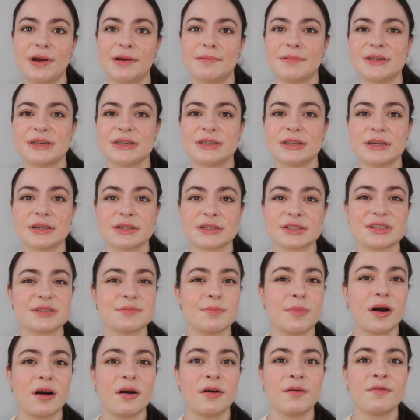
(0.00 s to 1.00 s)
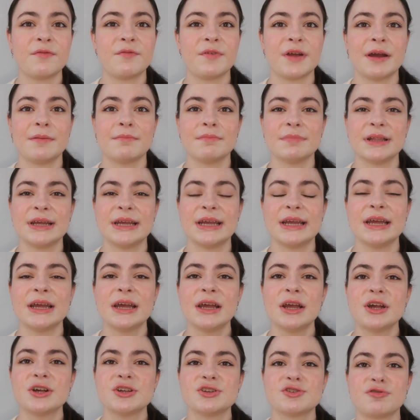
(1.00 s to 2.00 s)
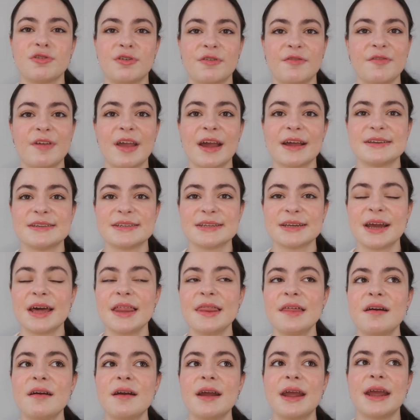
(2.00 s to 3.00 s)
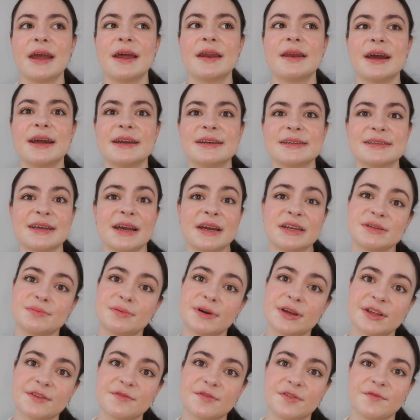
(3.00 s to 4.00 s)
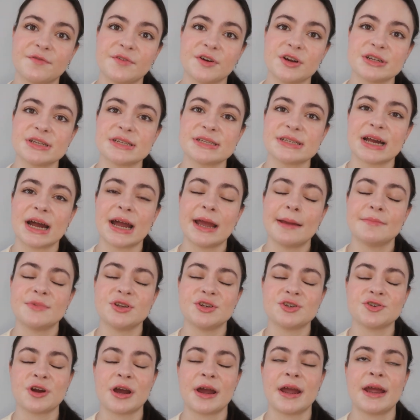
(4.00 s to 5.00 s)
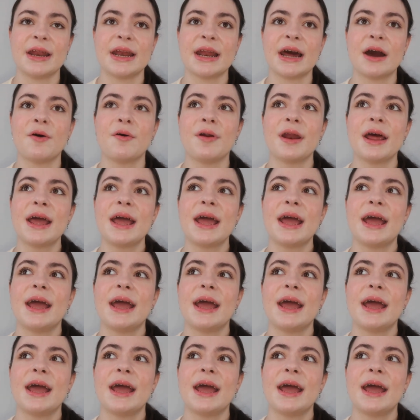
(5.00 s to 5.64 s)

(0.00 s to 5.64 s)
I went to like a small family sort of get together, and I decided to wear this for the first time to try it out.